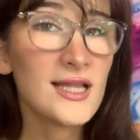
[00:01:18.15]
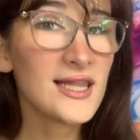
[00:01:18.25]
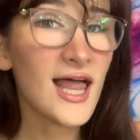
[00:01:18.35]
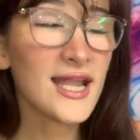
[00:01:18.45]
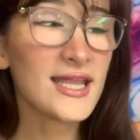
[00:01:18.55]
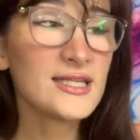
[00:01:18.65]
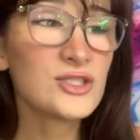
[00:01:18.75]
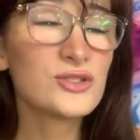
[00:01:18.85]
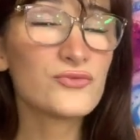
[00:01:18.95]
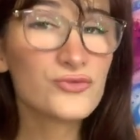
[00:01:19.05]
Like
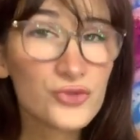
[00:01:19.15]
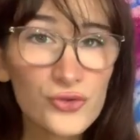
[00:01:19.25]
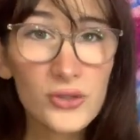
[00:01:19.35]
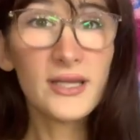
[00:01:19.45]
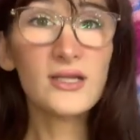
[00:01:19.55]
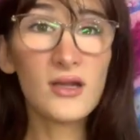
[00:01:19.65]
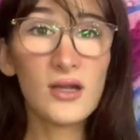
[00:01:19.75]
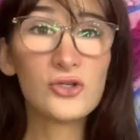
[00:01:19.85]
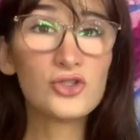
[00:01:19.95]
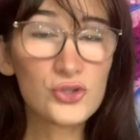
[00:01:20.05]
it's truly,
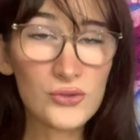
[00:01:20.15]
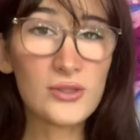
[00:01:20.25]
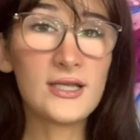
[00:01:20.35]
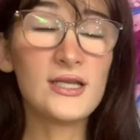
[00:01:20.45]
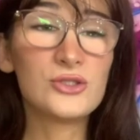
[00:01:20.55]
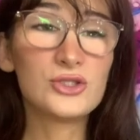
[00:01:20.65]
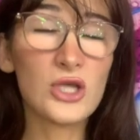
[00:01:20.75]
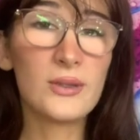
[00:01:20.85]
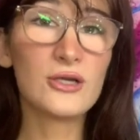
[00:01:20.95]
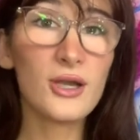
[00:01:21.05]
truly
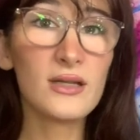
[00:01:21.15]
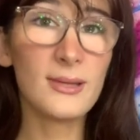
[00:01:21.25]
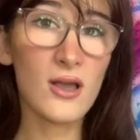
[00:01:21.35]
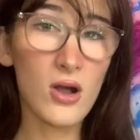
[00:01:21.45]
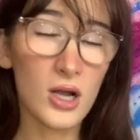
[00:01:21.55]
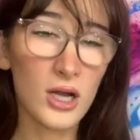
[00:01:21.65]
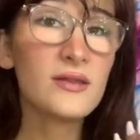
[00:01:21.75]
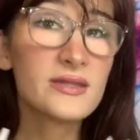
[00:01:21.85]
so incredibly hard.